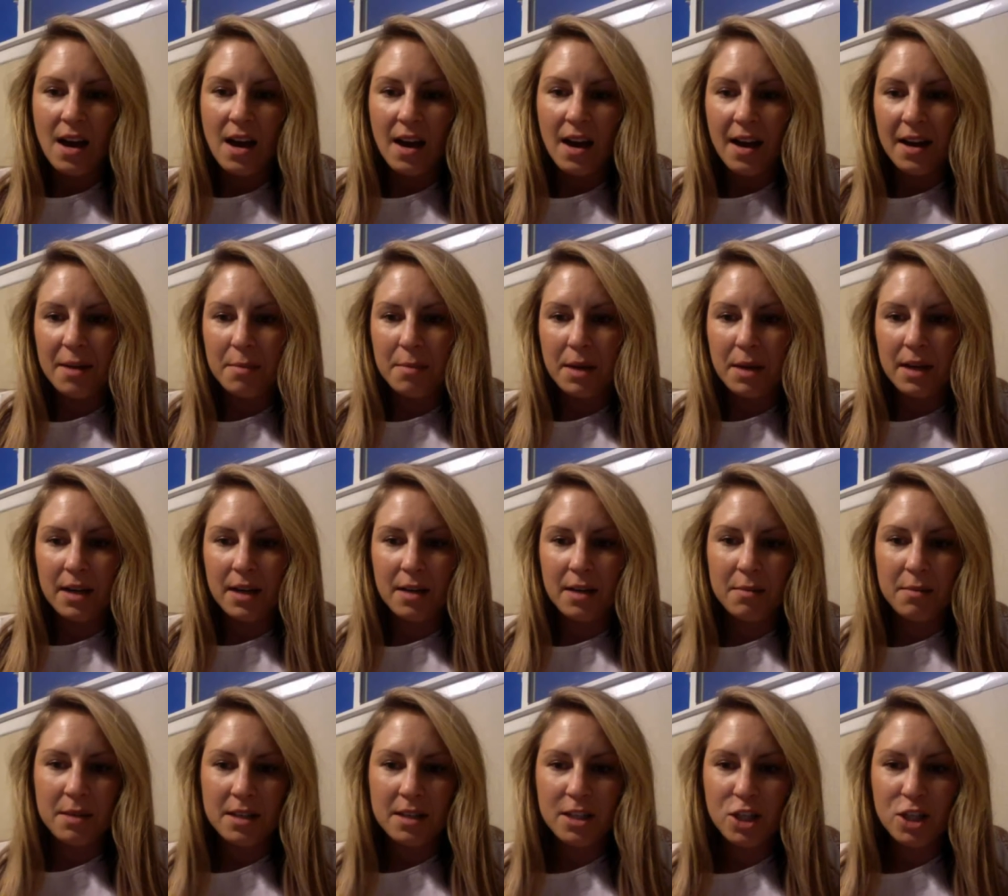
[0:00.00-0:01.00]
Hi, my name
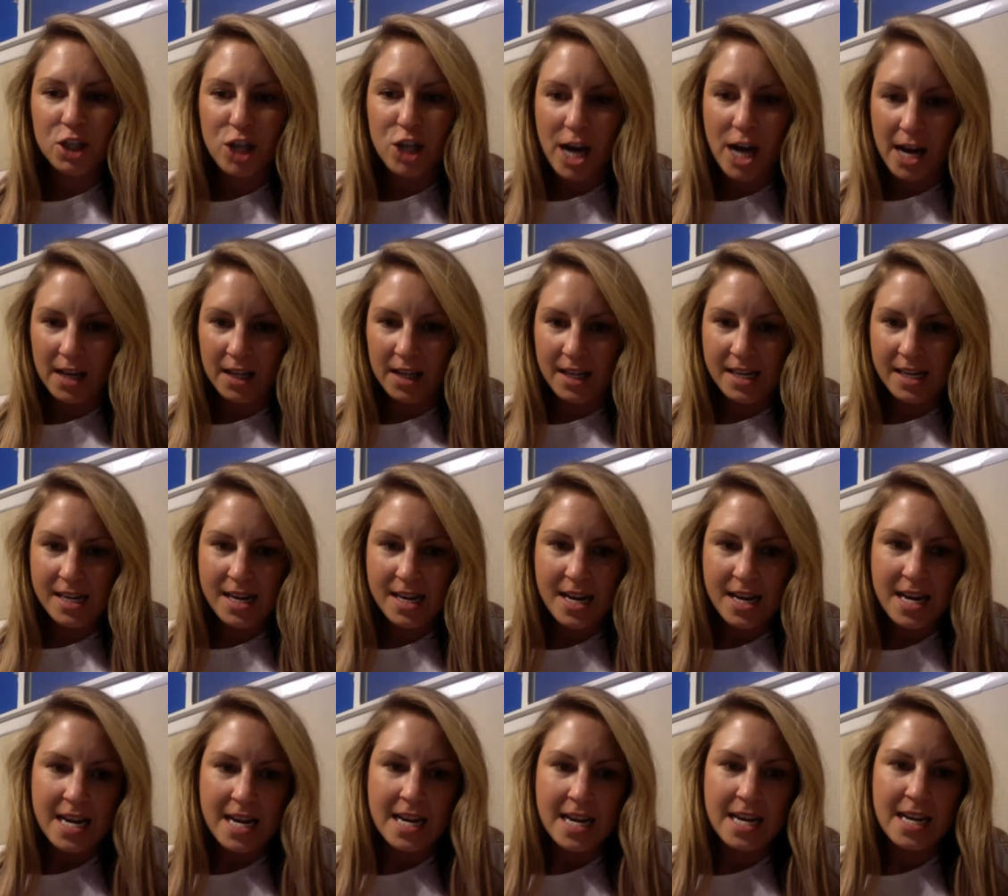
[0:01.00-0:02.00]
is Jacqueline,
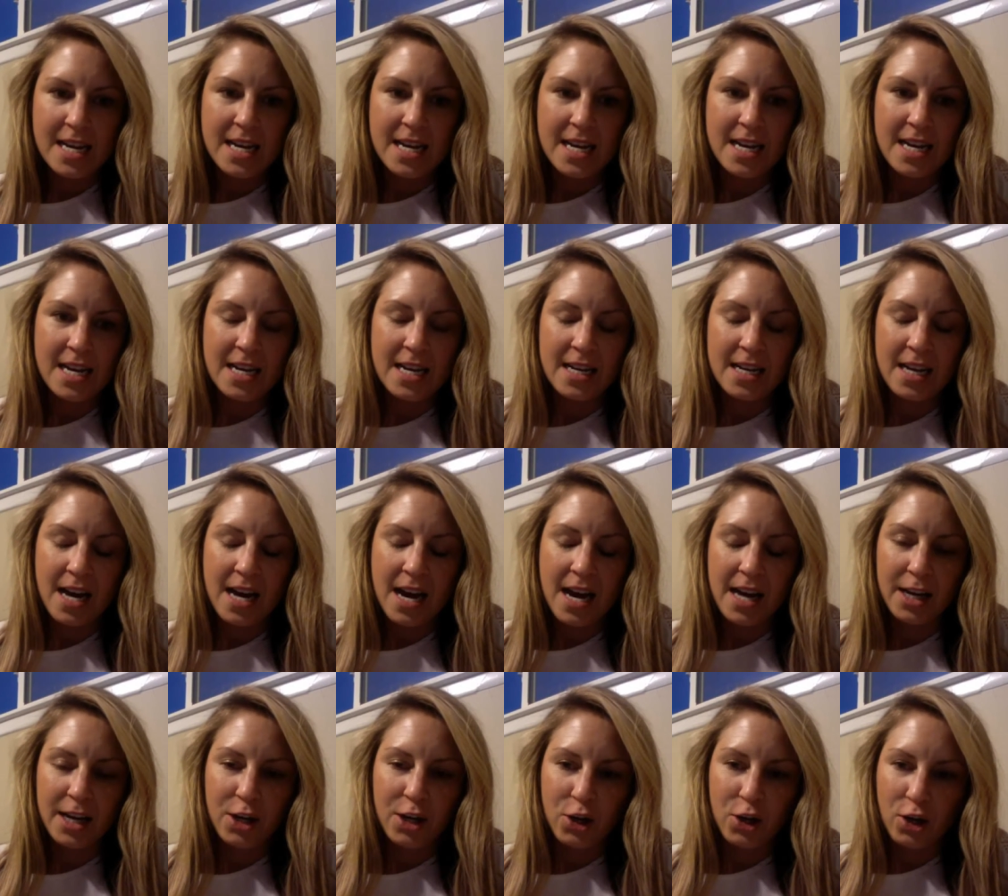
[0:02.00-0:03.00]
and
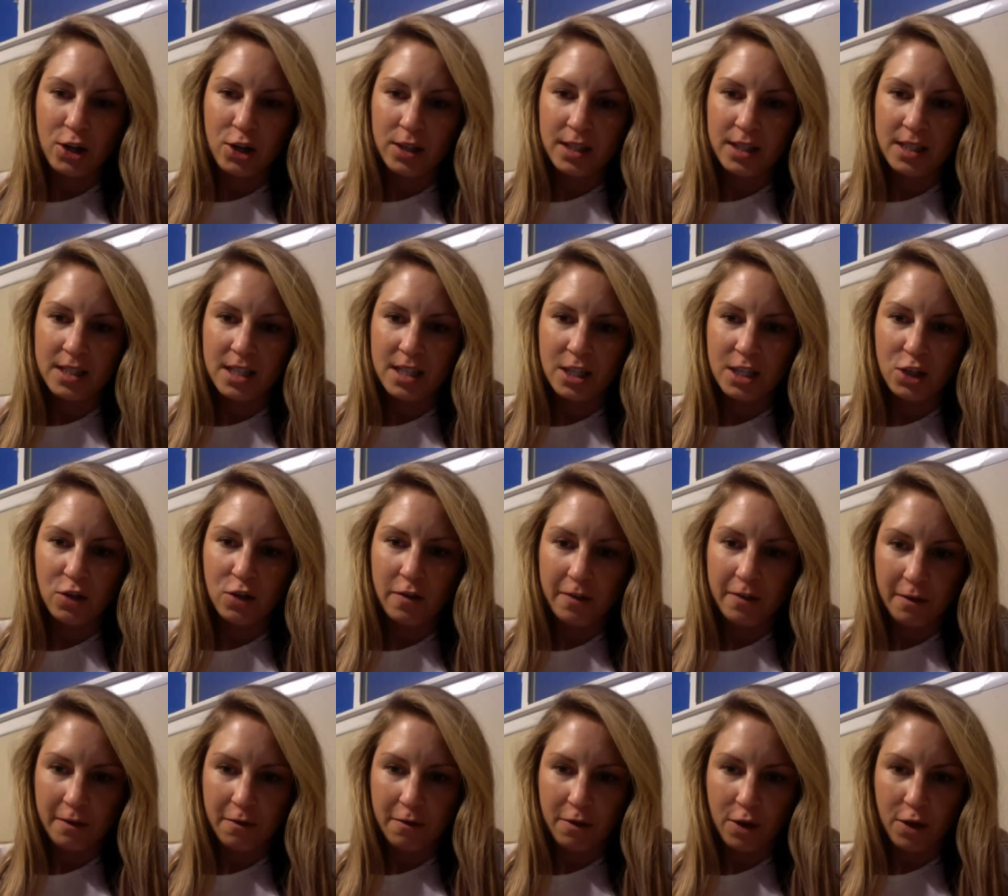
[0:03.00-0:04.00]
I currently teach
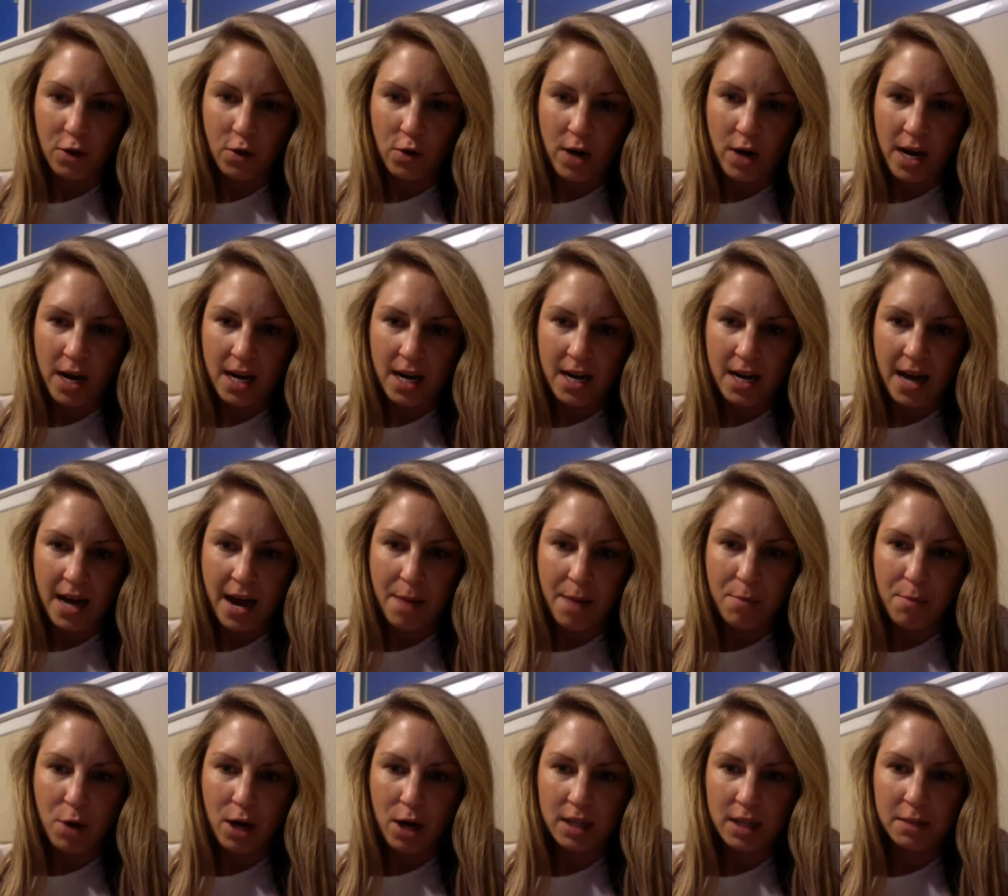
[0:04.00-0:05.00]
fifth grade at
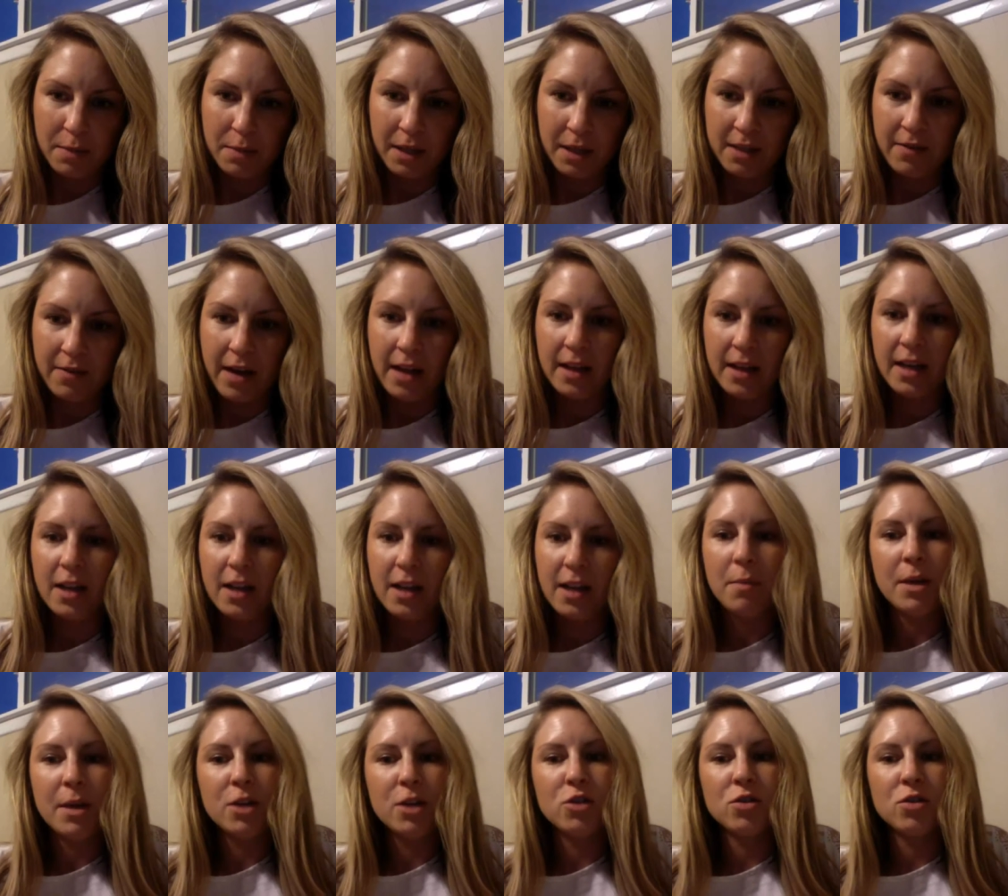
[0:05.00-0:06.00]
Prospect Valley
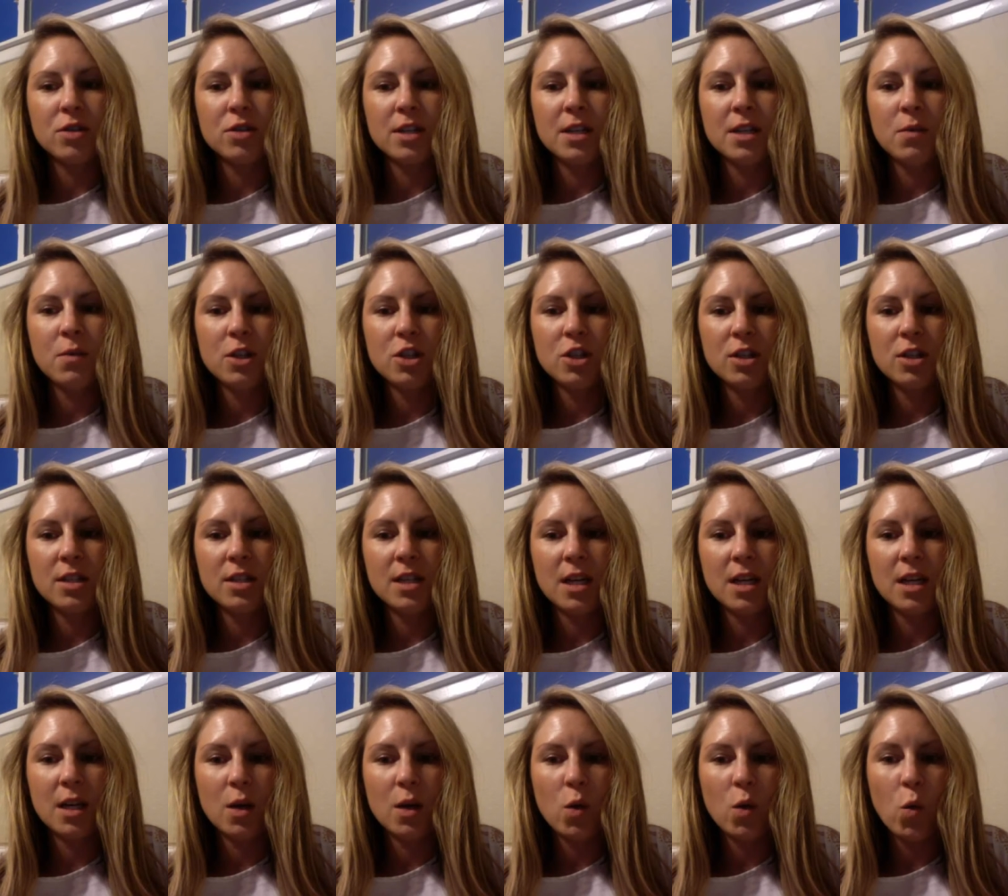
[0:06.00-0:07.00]
Elementary, which is
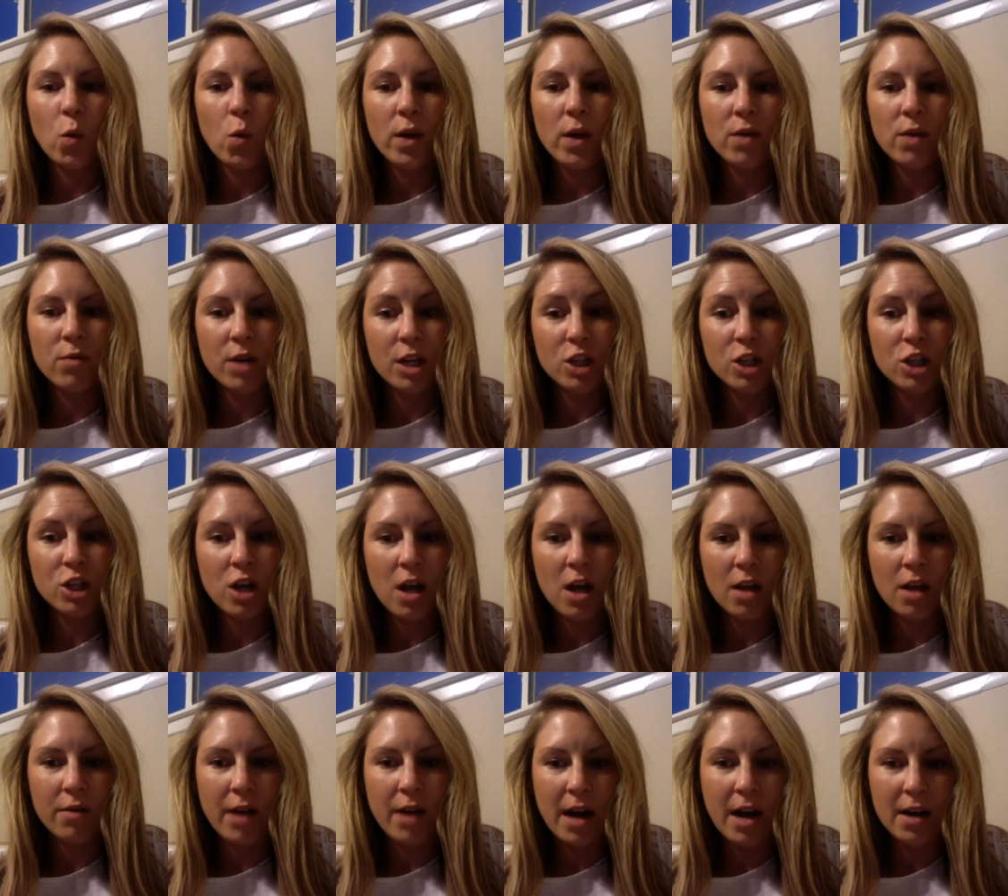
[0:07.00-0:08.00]
in Wheat Ridge,
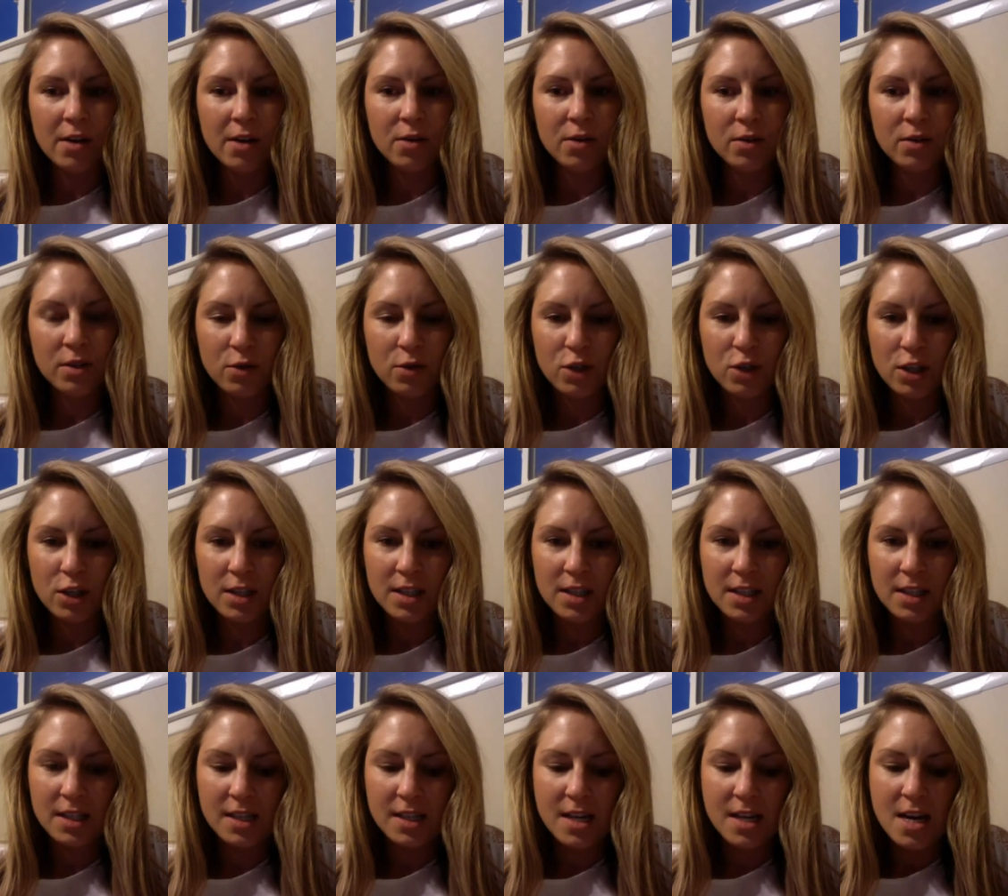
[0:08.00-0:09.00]
Colorado, so
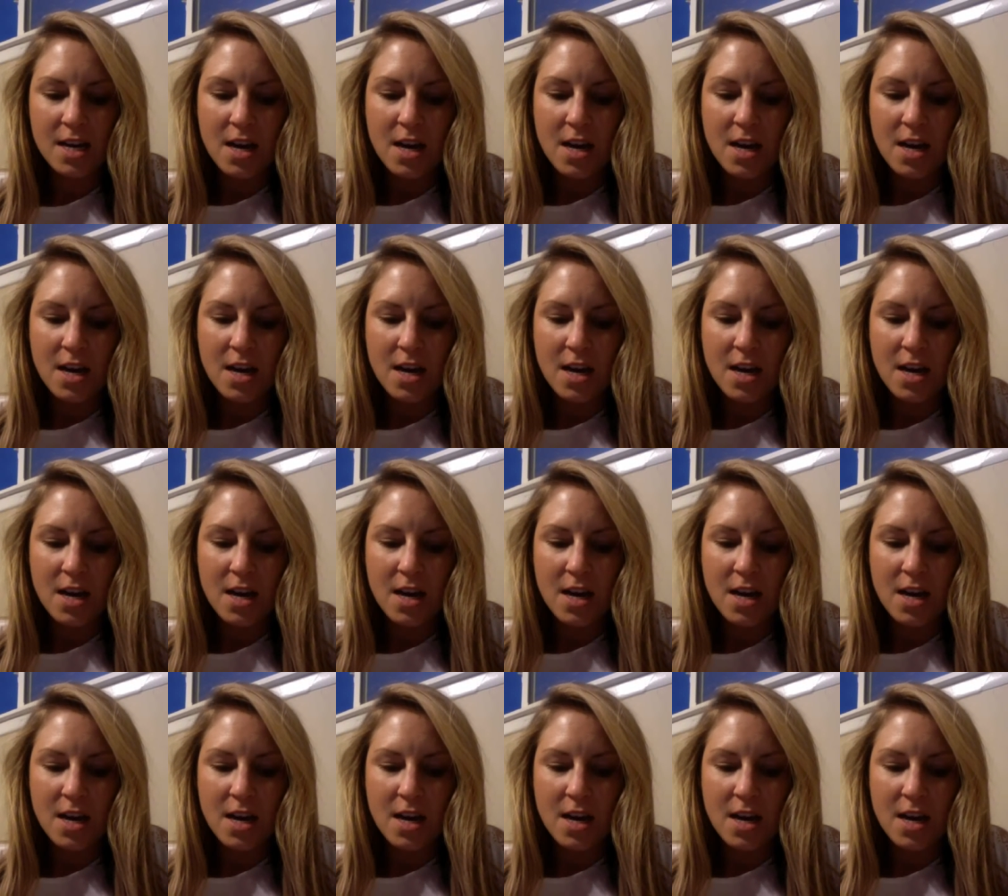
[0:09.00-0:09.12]
just